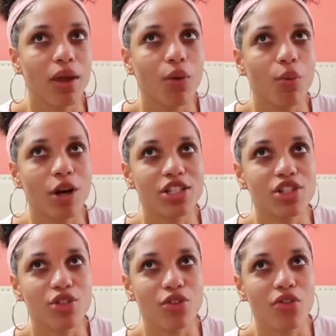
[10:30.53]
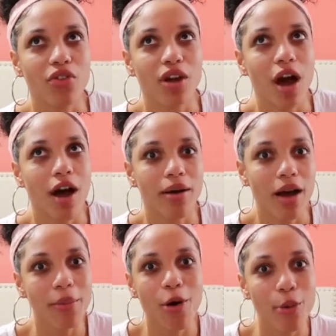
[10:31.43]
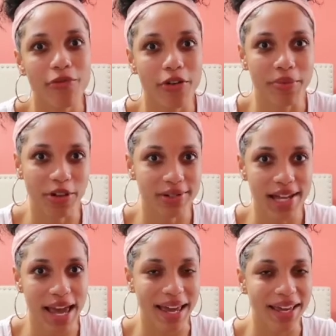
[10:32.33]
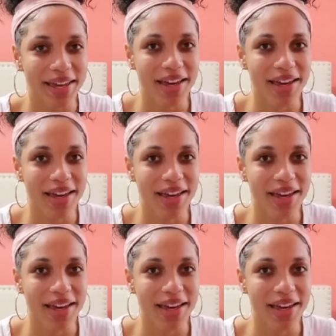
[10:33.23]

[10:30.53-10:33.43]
once you've come home from your day